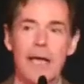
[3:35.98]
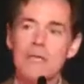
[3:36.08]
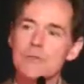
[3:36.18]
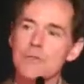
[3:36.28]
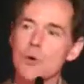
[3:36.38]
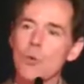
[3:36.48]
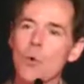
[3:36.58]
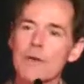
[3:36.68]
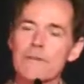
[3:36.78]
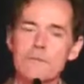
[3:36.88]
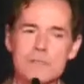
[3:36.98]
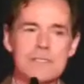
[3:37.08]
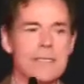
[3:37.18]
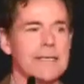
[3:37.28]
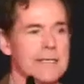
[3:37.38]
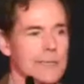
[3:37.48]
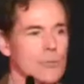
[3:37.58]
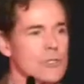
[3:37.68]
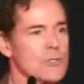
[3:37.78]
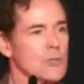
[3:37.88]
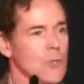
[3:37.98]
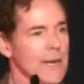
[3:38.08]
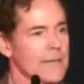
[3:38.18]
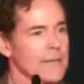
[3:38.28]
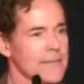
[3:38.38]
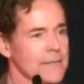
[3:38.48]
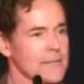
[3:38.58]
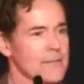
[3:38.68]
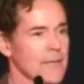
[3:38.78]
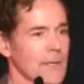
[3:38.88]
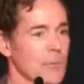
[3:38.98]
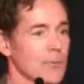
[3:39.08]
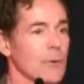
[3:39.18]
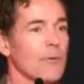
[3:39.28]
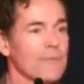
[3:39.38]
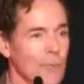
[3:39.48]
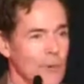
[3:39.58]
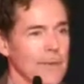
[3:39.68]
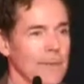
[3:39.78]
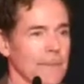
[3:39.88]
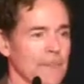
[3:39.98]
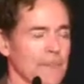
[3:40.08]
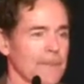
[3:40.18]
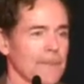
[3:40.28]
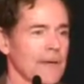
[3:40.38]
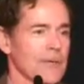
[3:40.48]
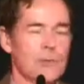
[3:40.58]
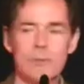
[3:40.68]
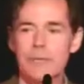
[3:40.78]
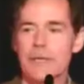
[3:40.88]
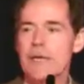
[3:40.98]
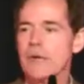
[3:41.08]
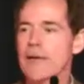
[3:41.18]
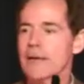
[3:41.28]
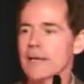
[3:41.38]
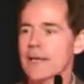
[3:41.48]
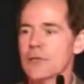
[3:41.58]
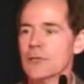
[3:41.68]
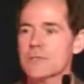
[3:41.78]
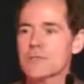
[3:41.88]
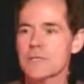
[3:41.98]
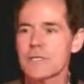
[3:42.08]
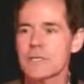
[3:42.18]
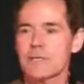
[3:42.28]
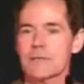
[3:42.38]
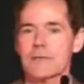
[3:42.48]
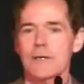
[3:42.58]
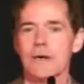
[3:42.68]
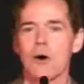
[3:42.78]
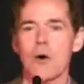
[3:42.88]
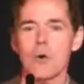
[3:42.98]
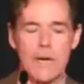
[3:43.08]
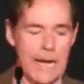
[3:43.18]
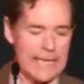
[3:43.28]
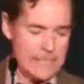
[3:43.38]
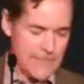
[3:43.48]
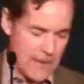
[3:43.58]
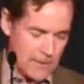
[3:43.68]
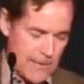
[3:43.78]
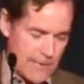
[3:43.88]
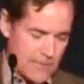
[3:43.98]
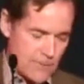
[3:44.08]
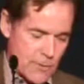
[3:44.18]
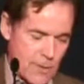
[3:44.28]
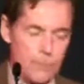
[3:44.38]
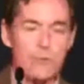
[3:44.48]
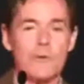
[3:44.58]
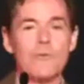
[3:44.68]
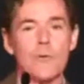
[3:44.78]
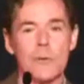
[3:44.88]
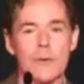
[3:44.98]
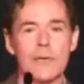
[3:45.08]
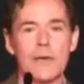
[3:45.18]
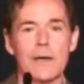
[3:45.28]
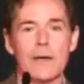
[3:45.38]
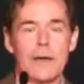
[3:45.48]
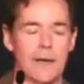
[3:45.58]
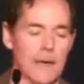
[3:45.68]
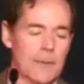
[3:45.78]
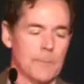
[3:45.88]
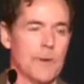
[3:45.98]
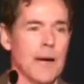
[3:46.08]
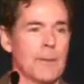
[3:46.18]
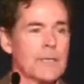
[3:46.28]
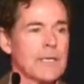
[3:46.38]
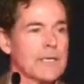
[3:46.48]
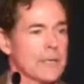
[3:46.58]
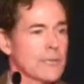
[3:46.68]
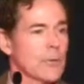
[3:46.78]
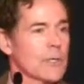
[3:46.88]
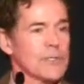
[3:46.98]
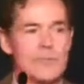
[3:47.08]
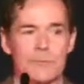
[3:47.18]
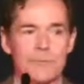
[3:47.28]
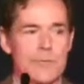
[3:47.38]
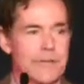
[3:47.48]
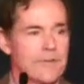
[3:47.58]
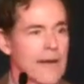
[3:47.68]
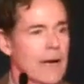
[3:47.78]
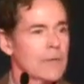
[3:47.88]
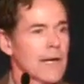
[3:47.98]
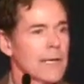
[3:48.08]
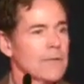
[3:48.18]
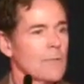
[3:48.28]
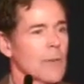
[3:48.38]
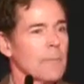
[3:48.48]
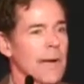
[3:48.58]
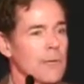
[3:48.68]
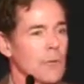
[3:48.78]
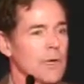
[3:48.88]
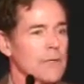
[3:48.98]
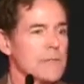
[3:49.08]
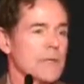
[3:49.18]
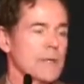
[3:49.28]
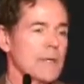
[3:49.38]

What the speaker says: And so one of the first things I did was to write this pro forma. Now, you can be on the internet and you can see all kinds of outlines for a pro forma. I'm going to give you just a brief outline of what mine was,